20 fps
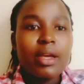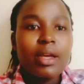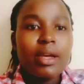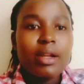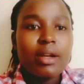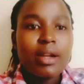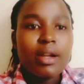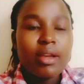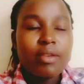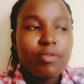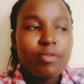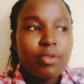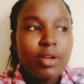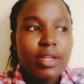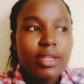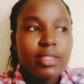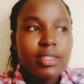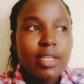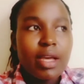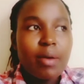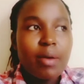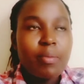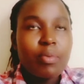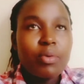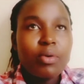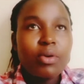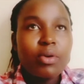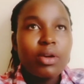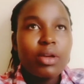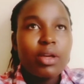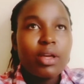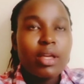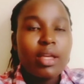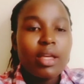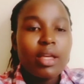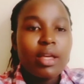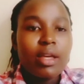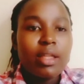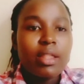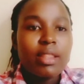Right? For example,
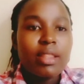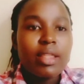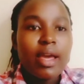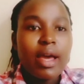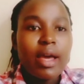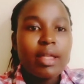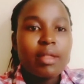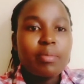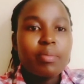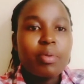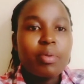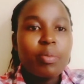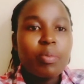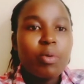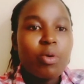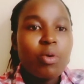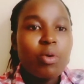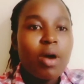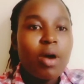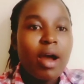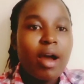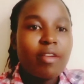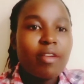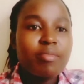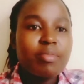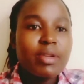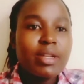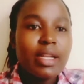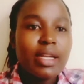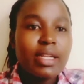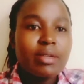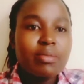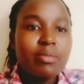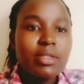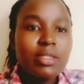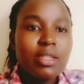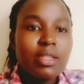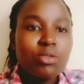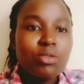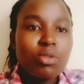there are people who have been
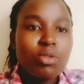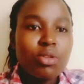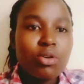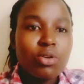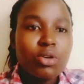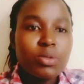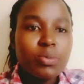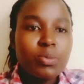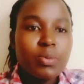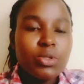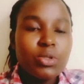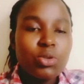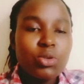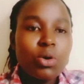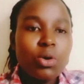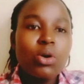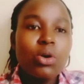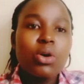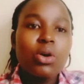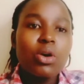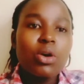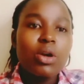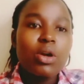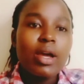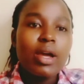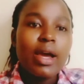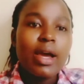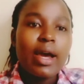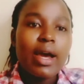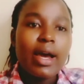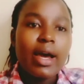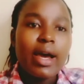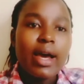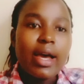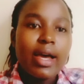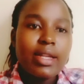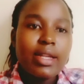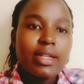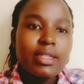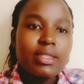admitted to the hospital,
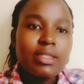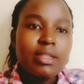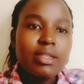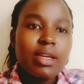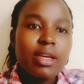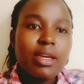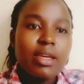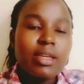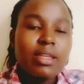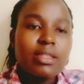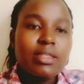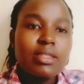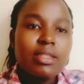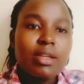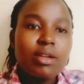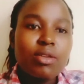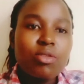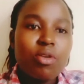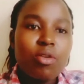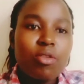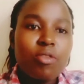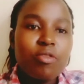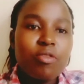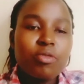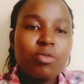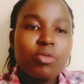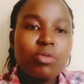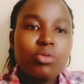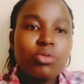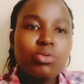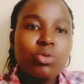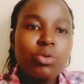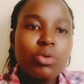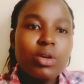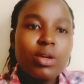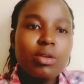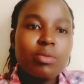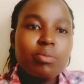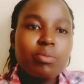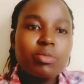and instead of
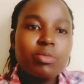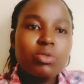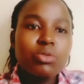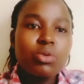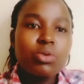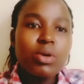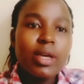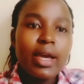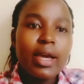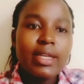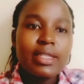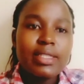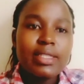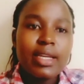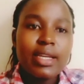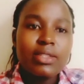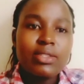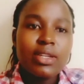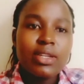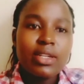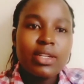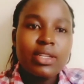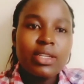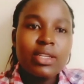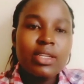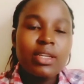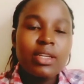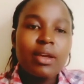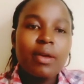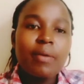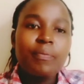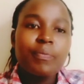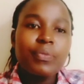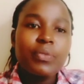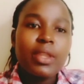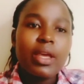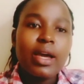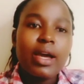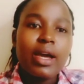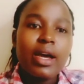doing a surgery,
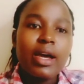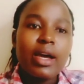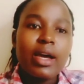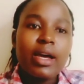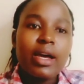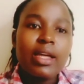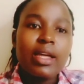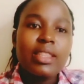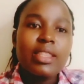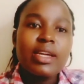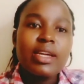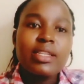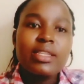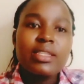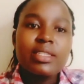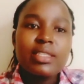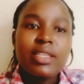there is